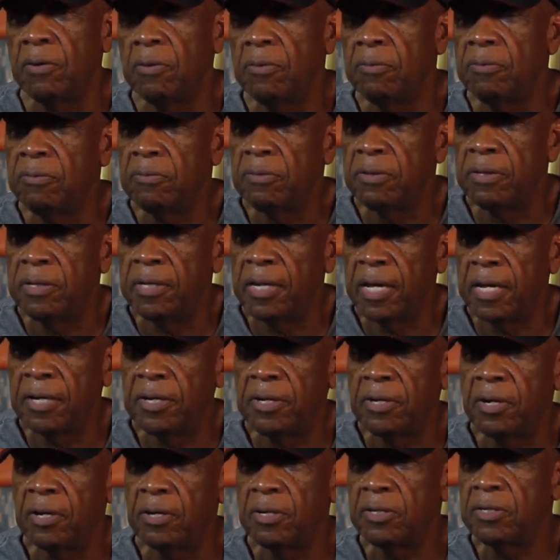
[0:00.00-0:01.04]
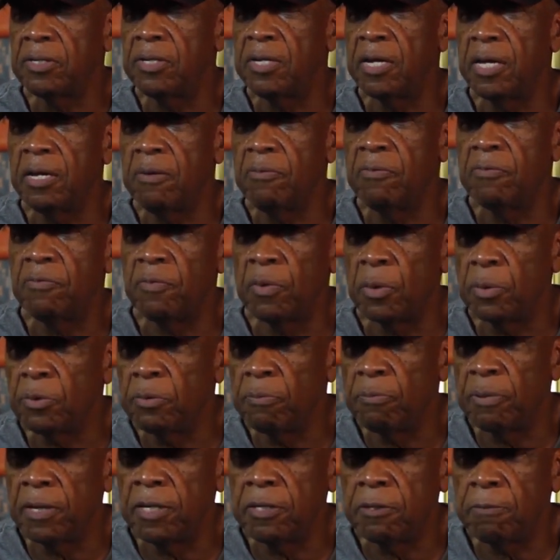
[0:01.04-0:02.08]
though Nat Turner's slave
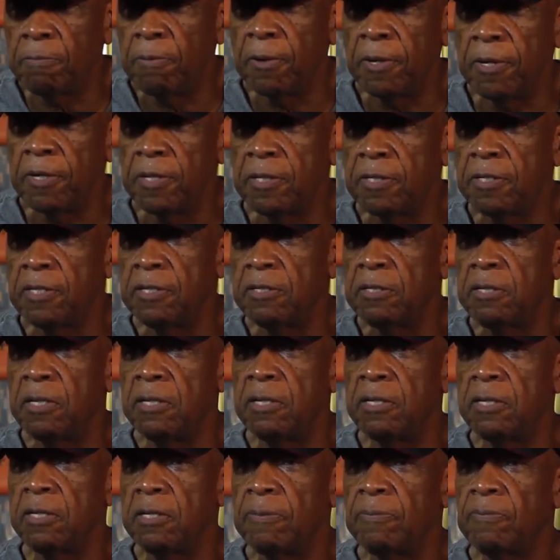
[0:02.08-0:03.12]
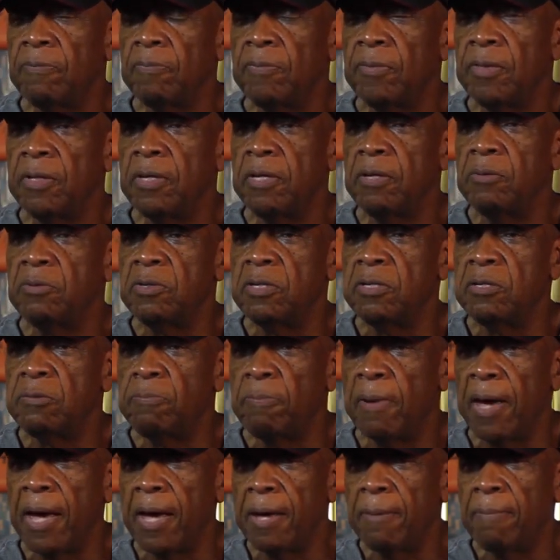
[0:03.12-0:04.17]
revolts are based upon he was
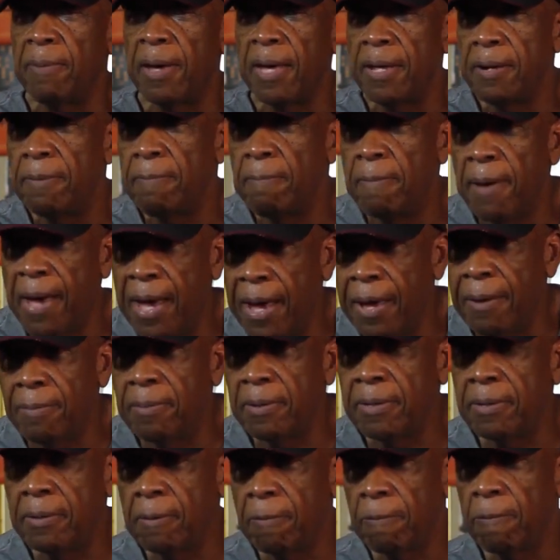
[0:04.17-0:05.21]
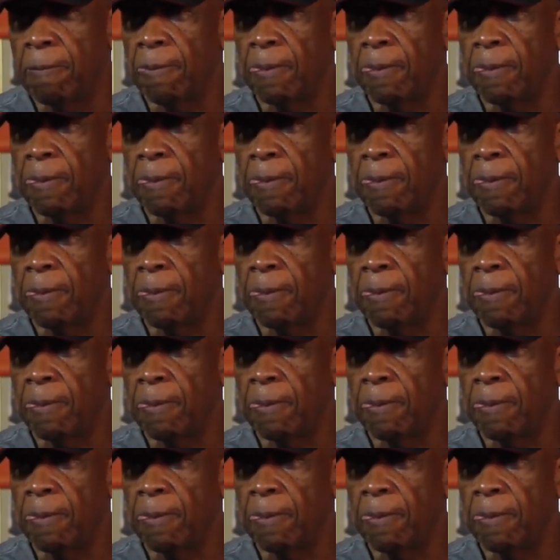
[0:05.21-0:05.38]
inspired by the Bible,